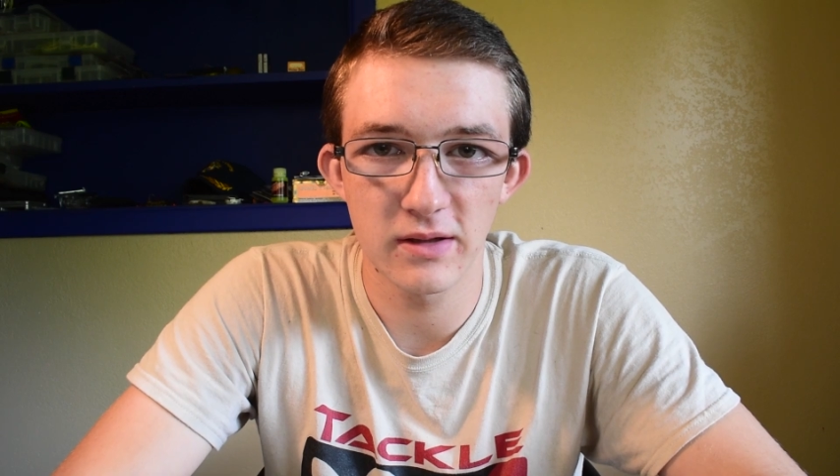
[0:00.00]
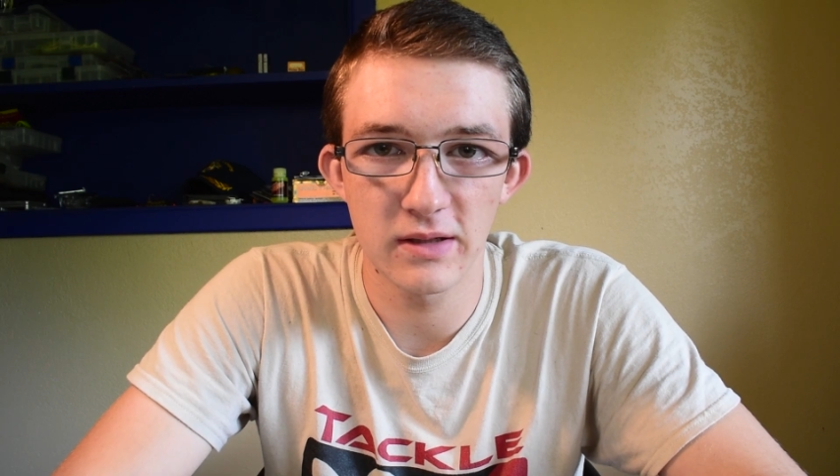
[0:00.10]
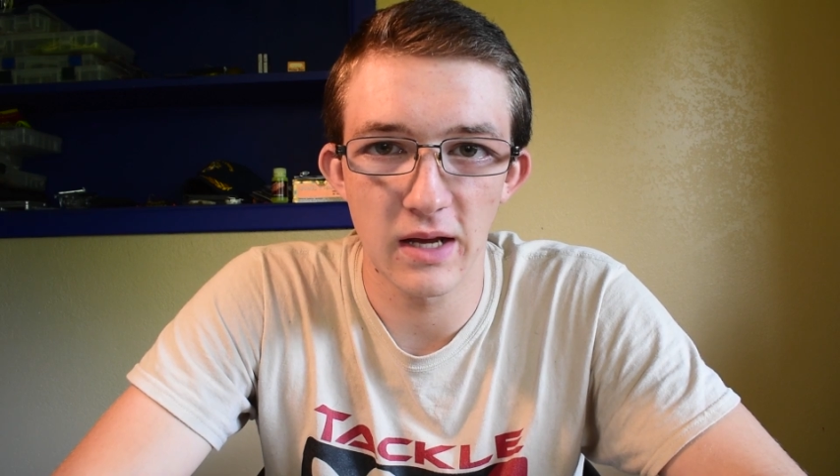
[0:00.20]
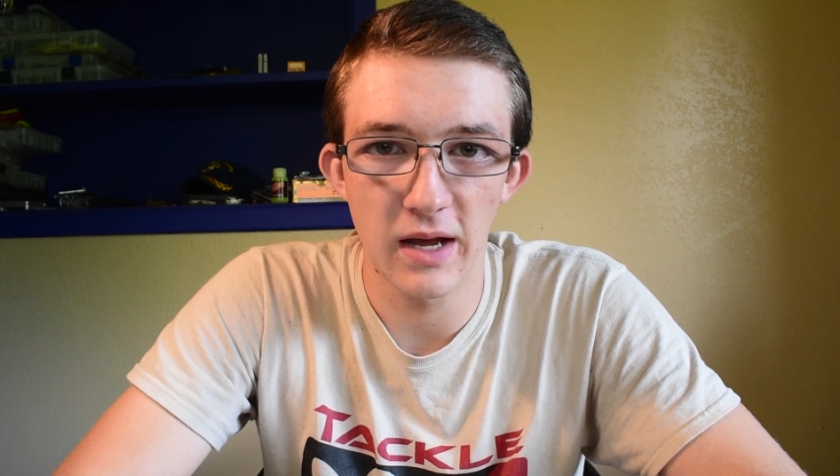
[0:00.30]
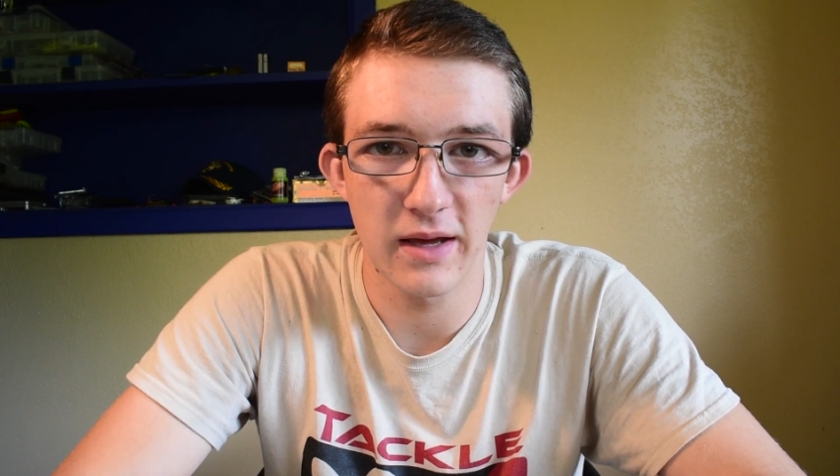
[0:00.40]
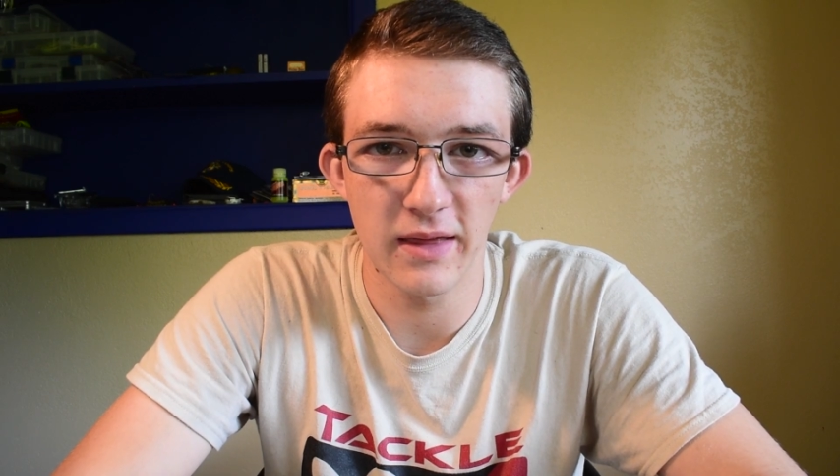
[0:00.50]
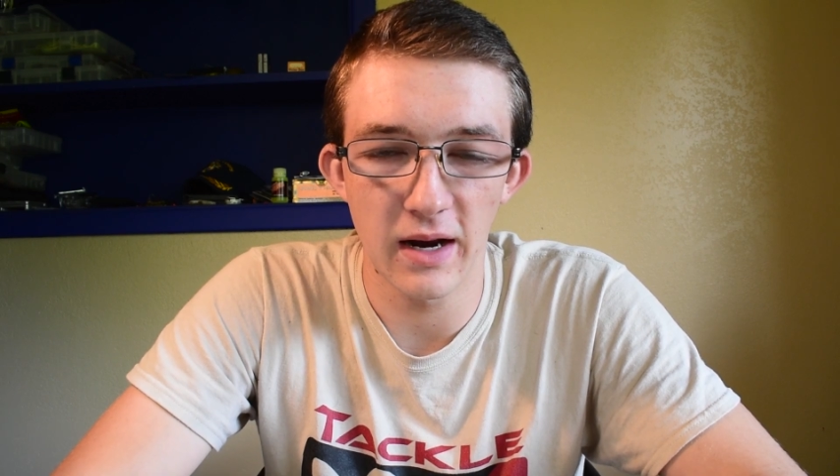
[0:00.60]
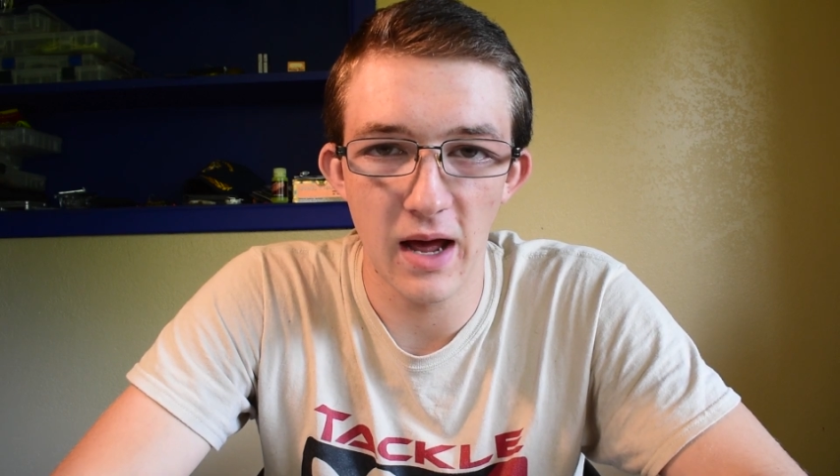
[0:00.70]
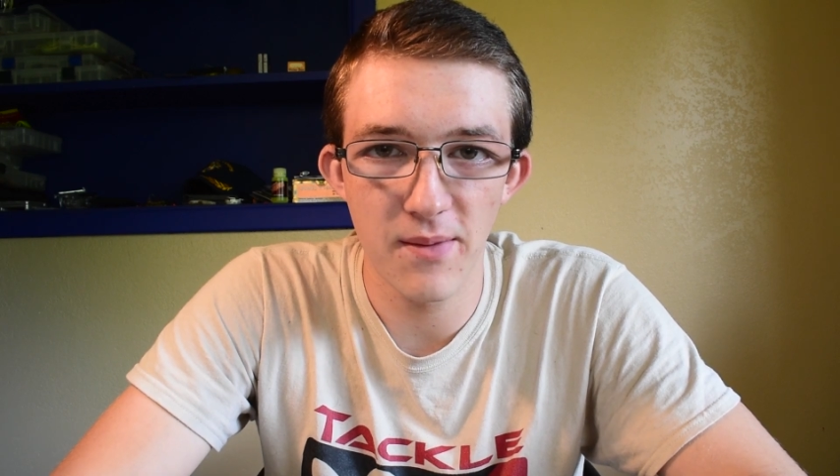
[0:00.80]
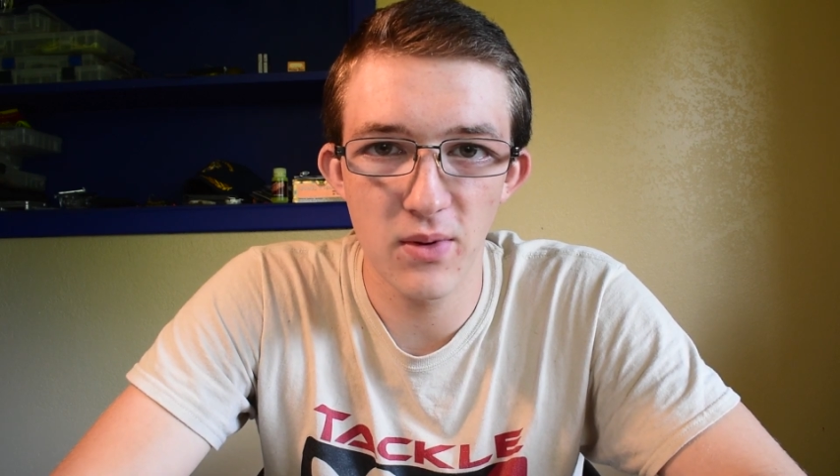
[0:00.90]
saying
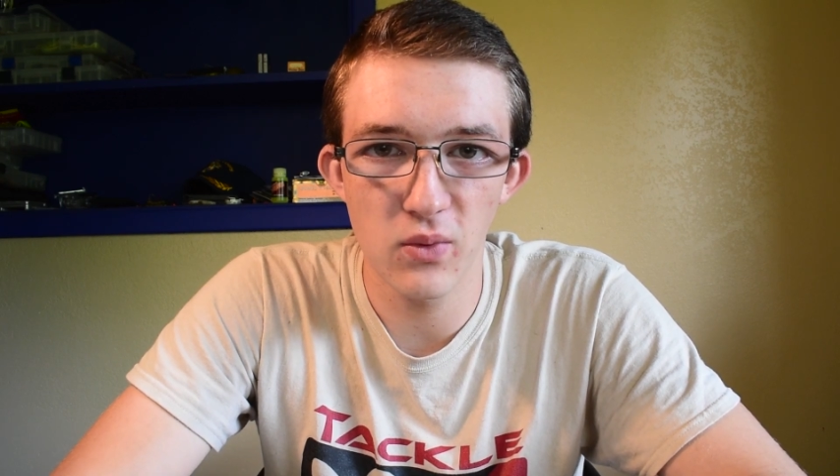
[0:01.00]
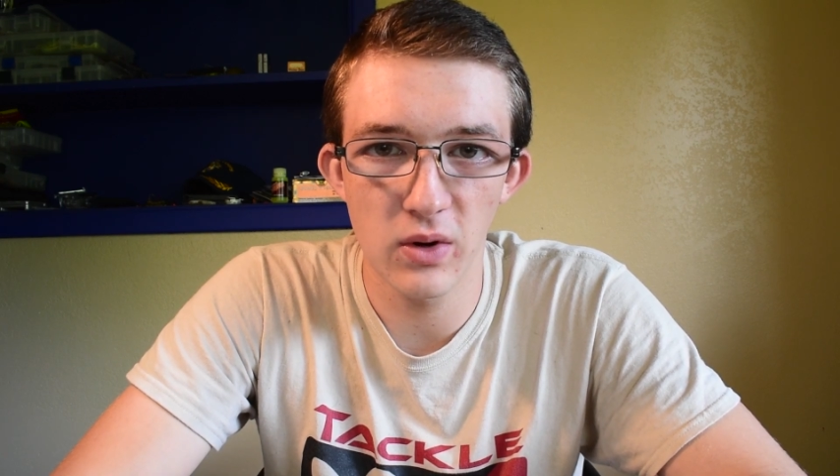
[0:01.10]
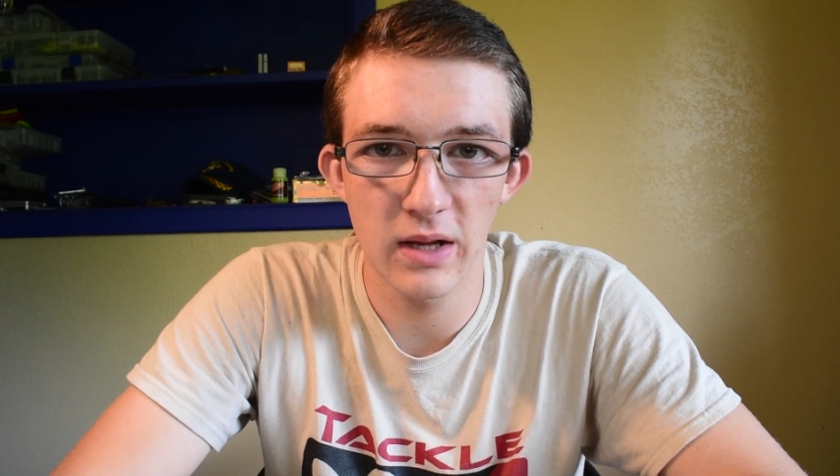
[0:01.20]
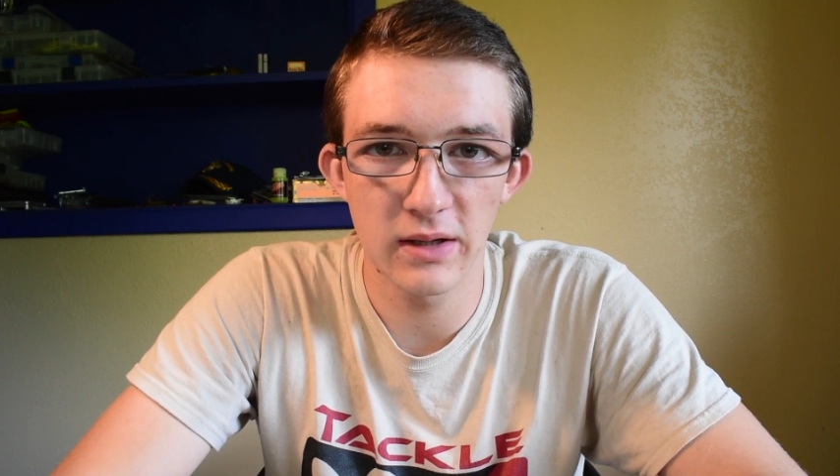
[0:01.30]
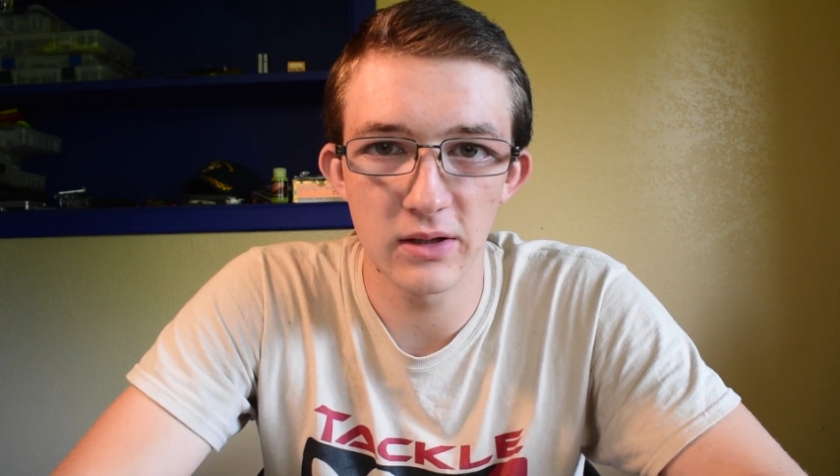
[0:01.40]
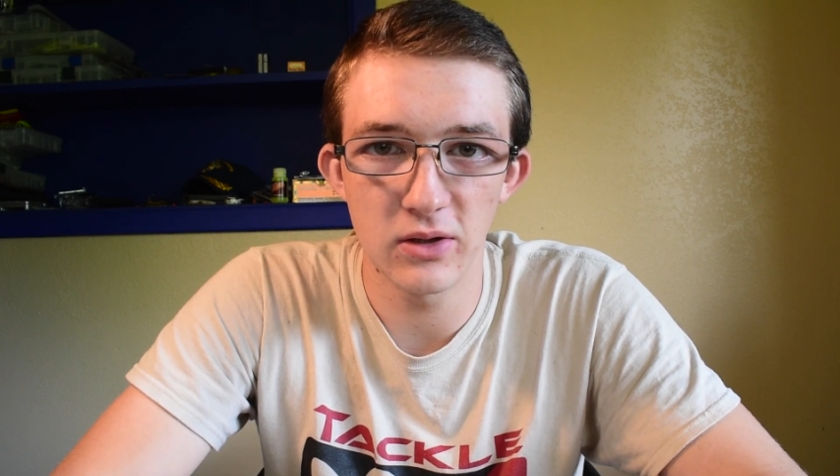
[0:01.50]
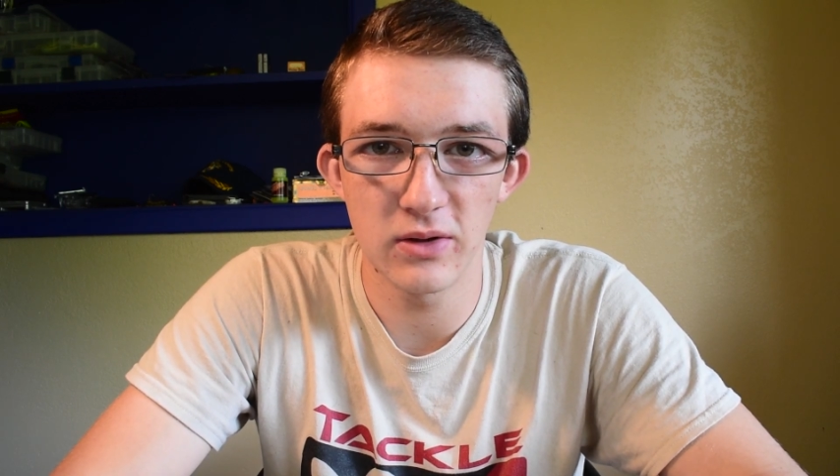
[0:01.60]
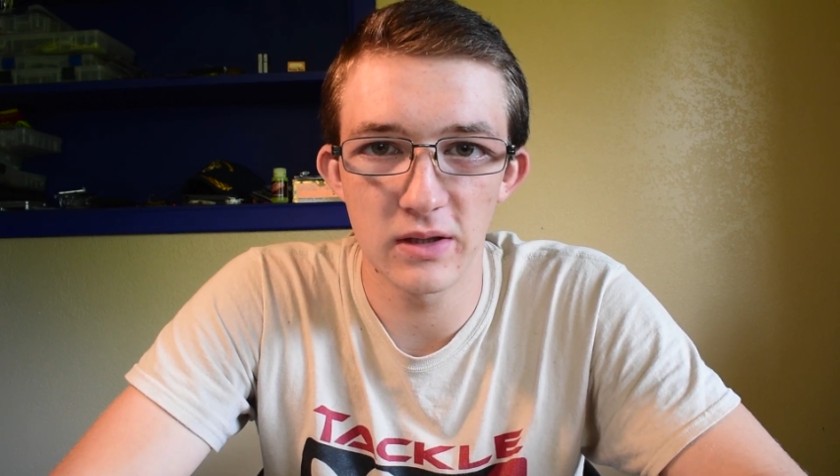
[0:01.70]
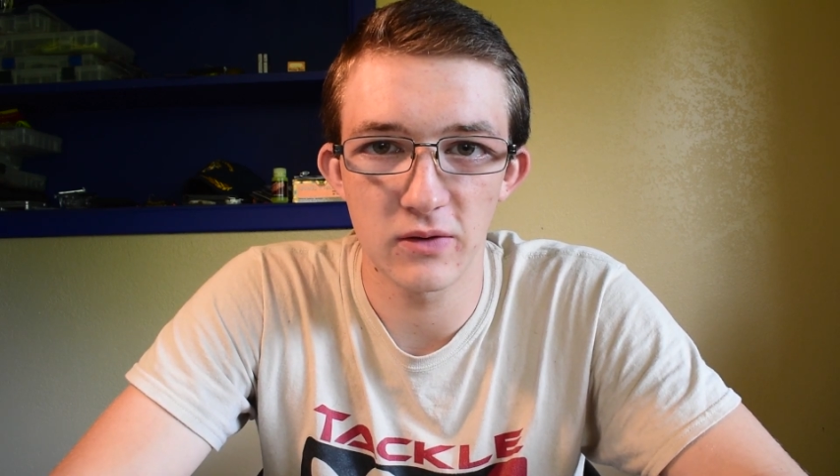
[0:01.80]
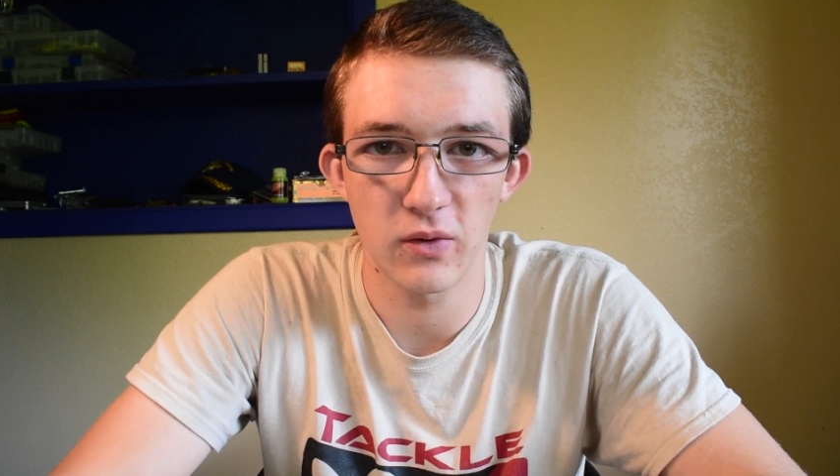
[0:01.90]
that I've been wanting to do
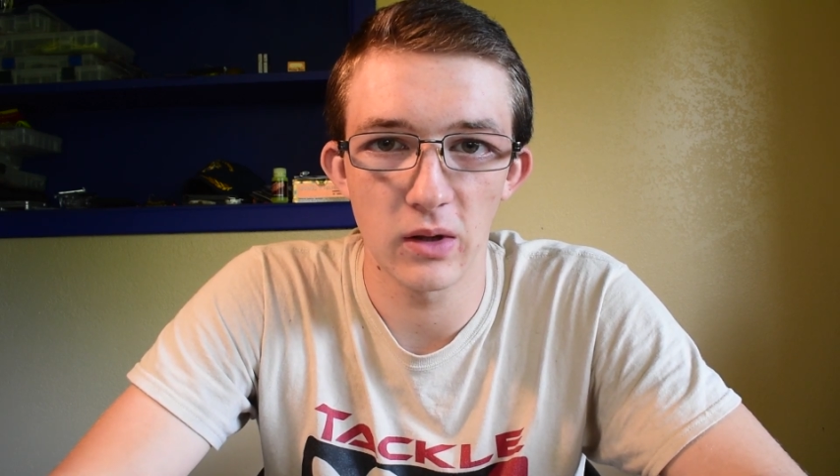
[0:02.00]
this for